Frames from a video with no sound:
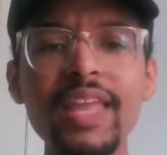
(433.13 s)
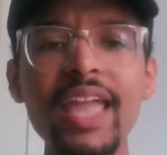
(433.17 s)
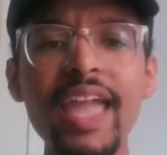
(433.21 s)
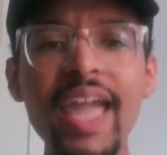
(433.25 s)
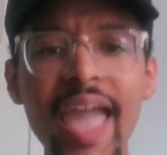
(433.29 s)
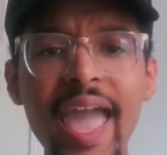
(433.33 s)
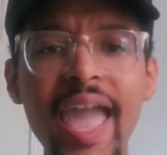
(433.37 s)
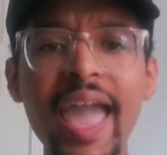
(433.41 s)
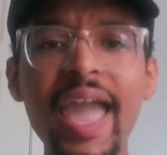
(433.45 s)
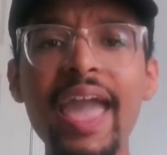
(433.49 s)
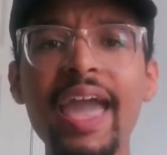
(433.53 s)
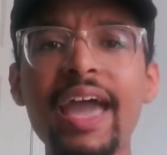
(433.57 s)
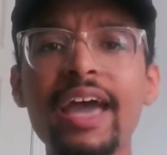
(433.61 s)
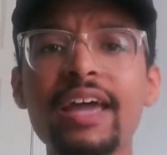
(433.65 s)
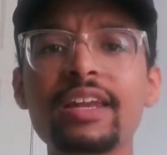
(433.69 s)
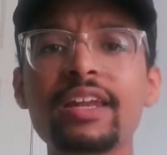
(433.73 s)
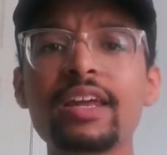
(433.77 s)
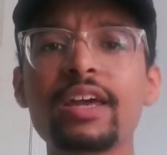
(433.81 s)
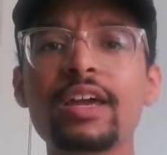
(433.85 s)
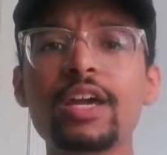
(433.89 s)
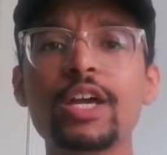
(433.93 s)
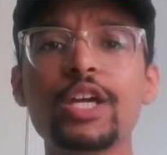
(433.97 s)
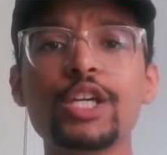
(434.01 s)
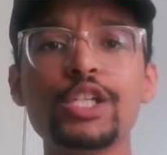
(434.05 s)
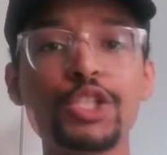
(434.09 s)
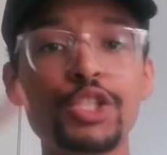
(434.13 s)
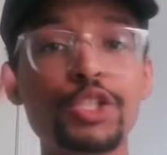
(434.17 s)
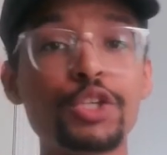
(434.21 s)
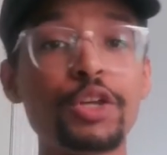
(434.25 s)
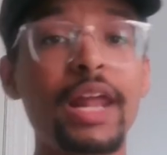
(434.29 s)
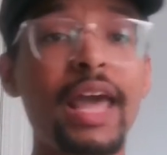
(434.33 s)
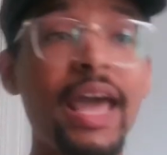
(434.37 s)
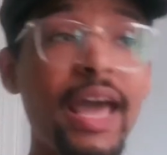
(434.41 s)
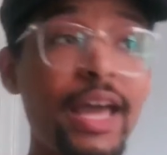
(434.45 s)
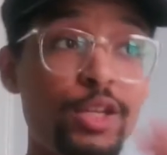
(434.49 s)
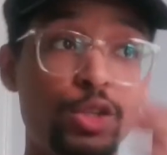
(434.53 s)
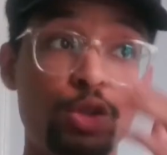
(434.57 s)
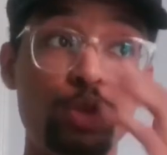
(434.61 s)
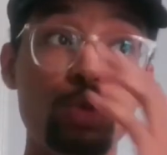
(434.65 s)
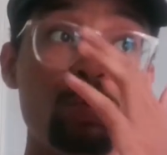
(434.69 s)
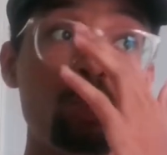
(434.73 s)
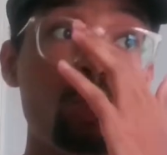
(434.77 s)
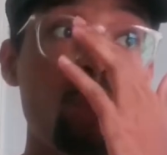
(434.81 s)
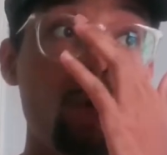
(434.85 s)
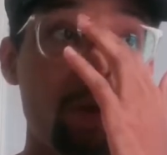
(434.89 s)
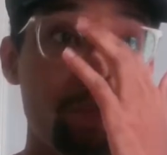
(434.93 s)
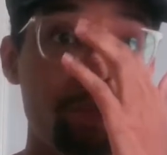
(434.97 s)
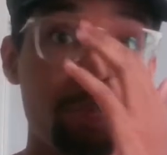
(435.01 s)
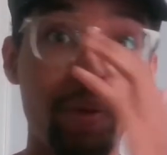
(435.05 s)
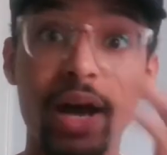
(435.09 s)
And should have had 2
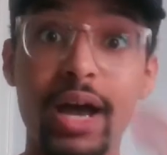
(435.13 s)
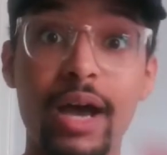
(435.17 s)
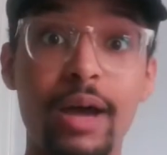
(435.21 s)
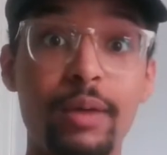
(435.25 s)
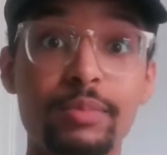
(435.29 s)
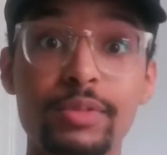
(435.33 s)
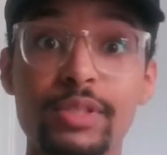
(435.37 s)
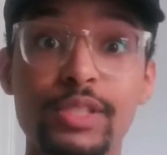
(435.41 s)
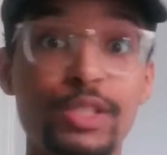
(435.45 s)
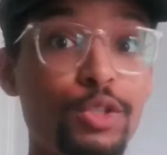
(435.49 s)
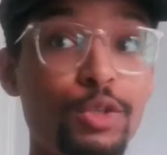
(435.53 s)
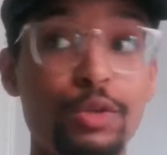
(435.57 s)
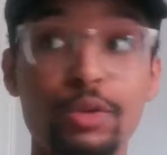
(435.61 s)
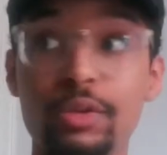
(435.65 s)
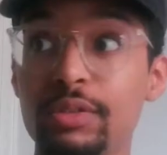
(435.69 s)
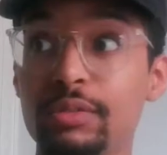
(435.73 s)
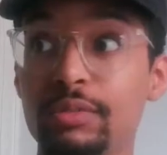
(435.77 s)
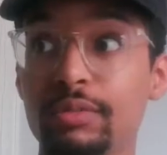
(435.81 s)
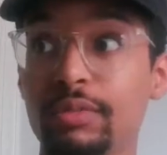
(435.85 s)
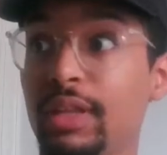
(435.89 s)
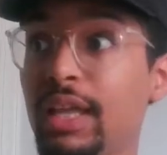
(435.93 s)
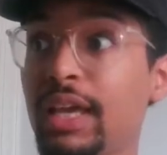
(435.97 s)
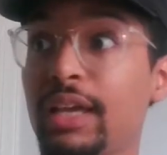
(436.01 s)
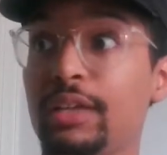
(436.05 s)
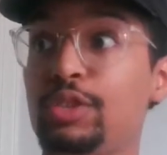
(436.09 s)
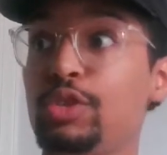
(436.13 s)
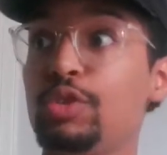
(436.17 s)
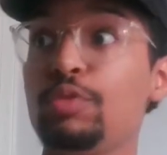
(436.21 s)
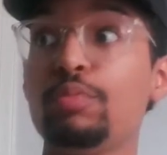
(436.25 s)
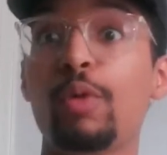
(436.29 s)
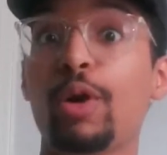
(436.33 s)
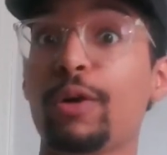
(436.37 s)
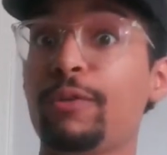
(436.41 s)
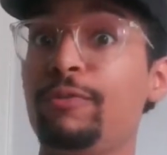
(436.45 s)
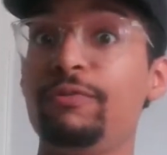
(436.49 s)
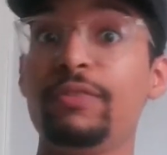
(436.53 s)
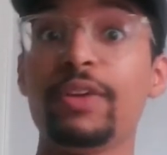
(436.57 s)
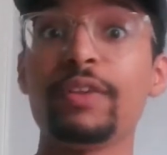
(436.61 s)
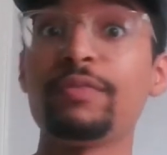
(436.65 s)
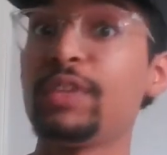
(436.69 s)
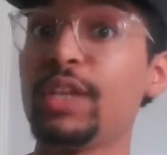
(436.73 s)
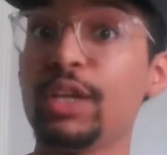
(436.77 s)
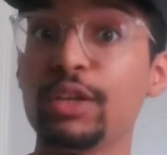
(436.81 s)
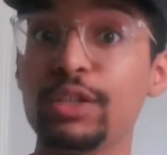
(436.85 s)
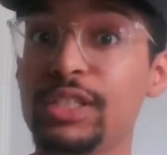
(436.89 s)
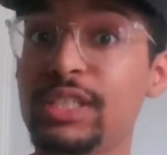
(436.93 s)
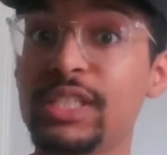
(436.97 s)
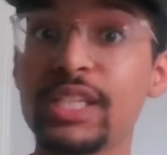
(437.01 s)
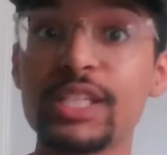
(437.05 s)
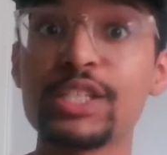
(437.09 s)
more bombs, 2 more 50
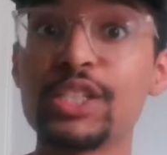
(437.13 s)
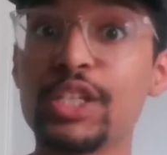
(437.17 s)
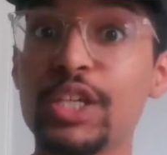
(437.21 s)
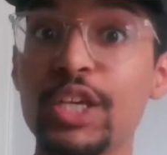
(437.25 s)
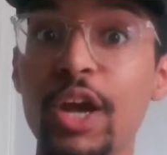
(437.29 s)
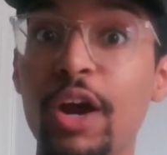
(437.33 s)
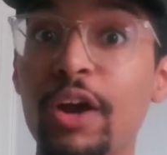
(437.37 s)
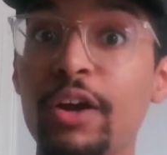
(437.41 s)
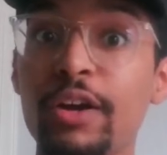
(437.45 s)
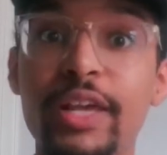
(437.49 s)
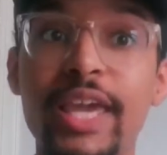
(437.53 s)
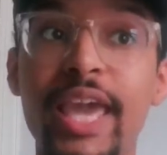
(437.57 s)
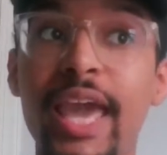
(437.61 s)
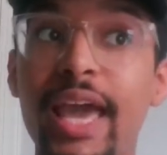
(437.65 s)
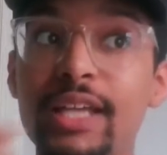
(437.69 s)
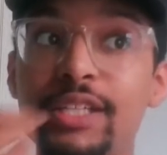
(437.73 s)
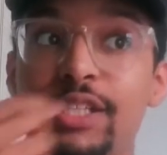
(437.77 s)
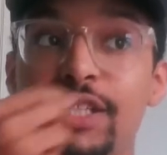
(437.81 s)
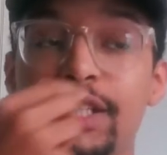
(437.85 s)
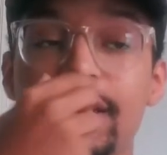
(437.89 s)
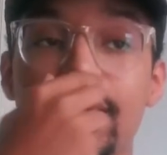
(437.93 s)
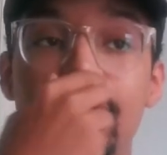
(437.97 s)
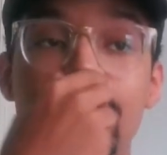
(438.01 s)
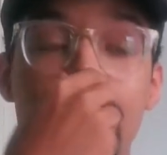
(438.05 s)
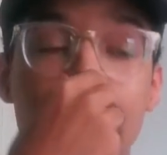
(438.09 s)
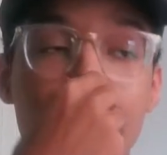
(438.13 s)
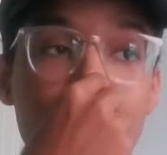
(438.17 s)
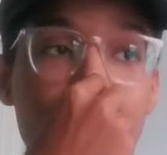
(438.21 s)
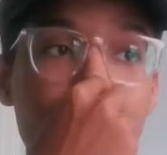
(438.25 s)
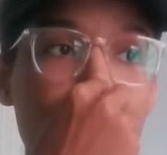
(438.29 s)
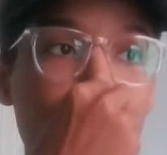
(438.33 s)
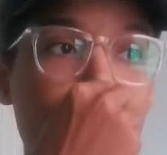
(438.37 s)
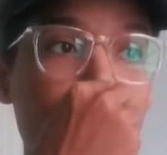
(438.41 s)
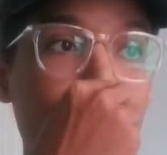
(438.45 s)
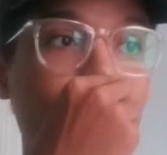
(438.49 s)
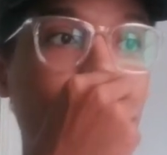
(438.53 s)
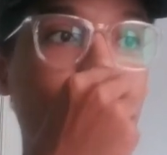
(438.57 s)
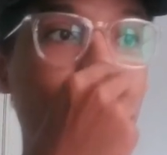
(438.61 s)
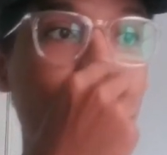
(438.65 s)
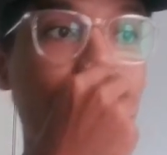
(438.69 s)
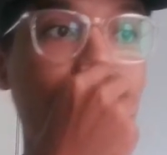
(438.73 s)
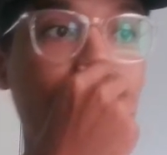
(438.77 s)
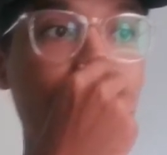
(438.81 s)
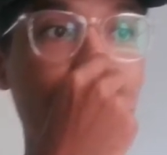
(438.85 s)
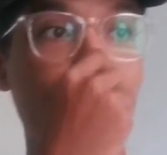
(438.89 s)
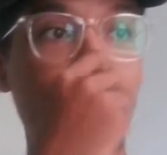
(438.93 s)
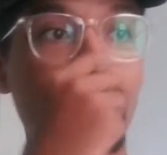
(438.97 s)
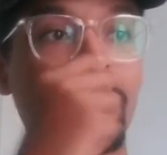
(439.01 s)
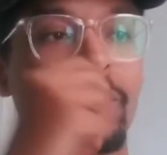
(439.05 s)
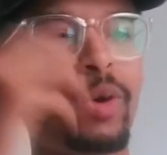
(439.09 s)
or 60 yard catches.
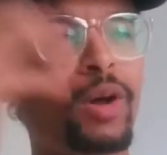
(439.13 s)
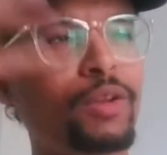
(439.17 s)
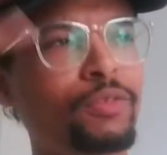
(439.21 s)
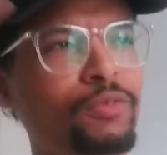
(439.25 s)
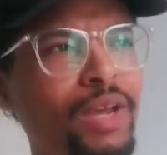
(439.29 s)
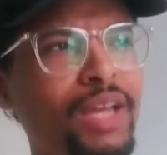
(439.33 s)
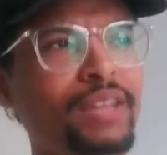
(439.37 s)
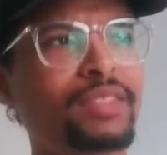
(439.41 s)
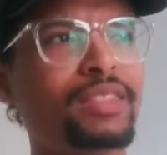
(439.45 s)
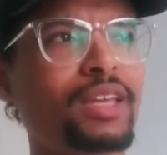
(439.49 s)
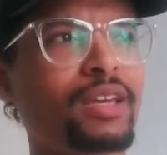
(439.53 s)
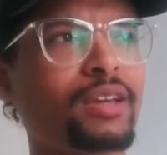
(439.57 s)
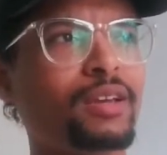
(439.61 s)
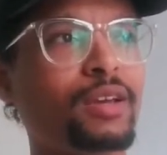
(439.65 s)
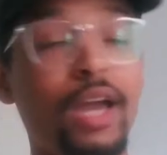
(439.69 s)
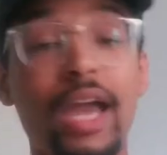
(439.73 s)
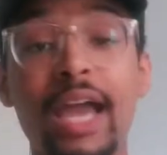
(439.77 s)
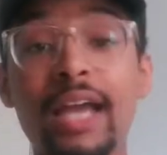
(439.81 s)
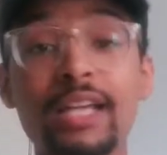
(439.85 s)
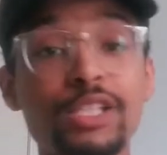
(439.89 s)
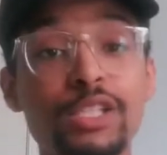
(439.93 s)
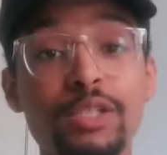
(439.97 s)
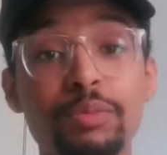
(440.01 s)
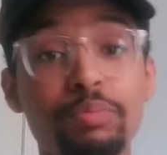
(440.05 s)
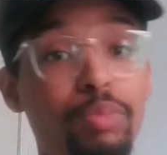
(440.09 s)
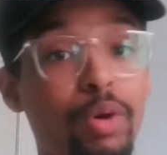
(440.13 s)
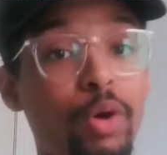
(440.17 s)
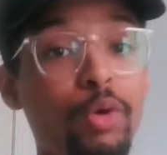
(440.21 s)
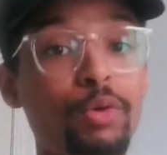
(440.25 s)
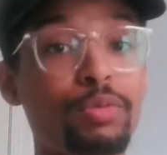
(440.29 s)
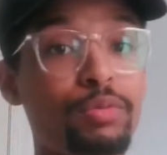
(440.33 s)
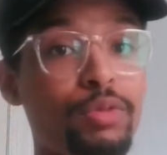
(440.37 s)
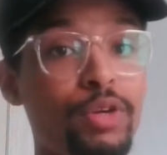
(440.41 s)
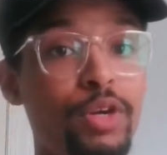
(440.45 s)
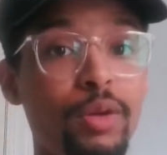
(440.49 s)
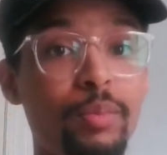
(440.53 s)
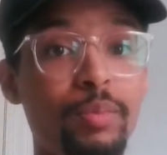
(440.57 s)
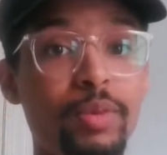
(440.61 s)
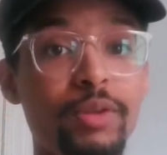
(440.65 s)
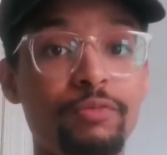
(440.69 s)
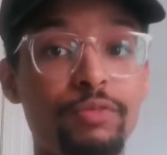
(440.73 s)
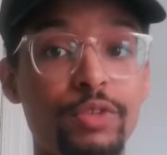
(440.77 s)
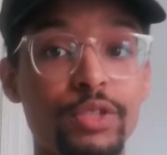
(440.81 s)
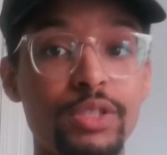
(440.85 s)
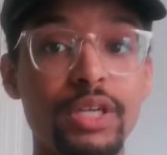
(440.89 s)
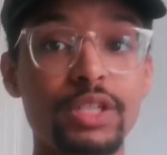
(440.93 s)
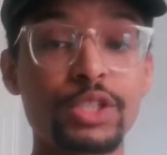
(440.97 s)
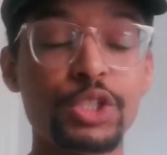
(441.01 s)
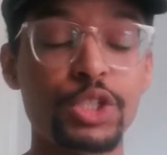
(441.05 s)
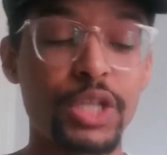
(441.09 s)
One, I think, actually both could have been for
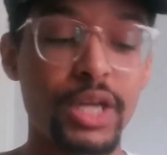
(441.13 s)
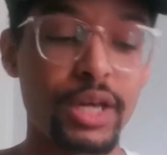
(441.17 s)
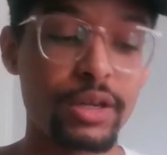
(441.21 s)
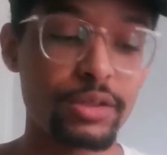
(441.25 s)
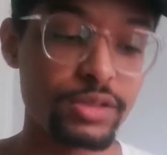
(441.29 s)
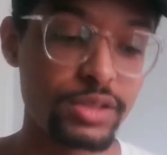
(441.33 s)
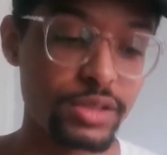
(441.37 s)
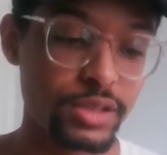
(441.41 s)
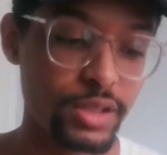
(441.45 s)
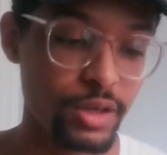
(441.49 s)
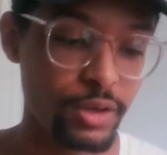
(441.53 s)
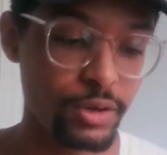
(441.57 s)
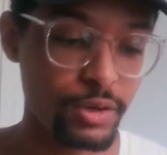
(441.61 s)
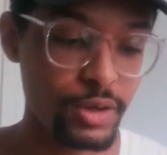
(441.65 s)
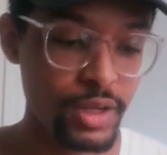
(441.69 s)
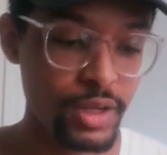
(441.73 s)
touchdowns. So,